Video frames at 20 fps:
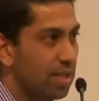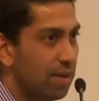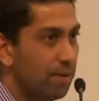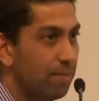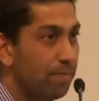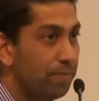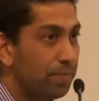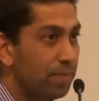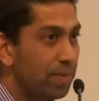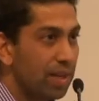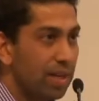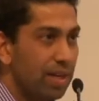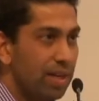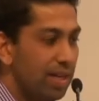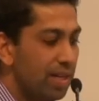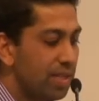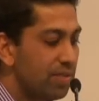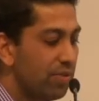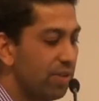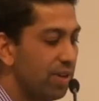Now,
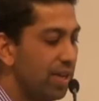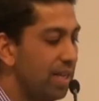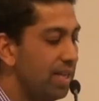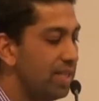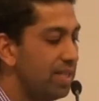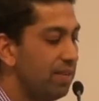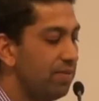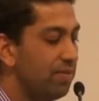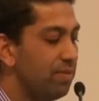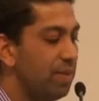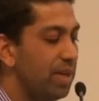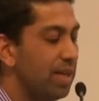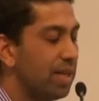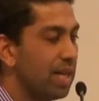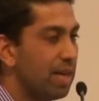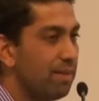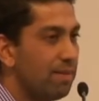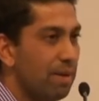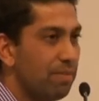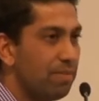it's very easy for me to
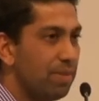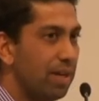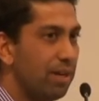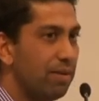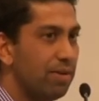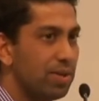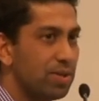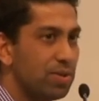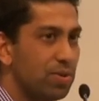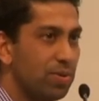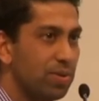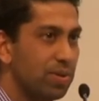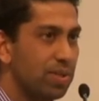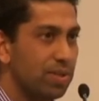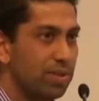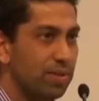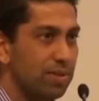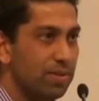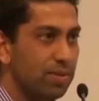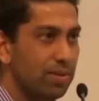come up here and talk
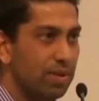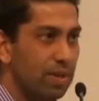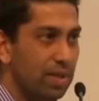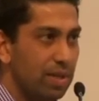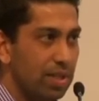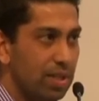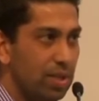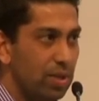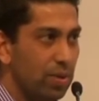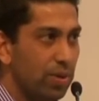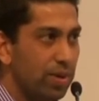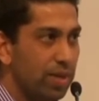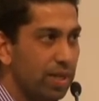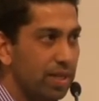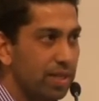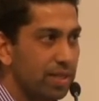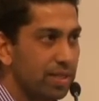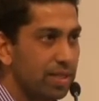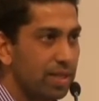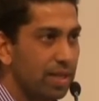to the
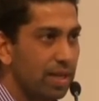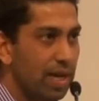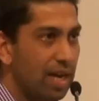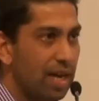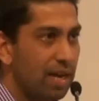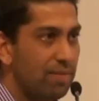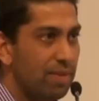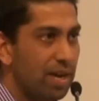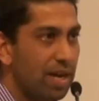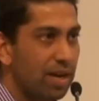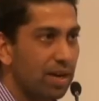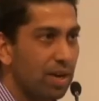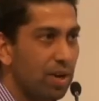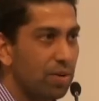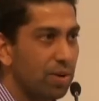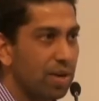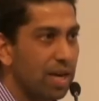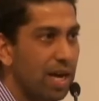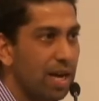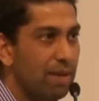audience today about
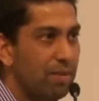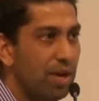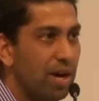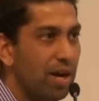low carb,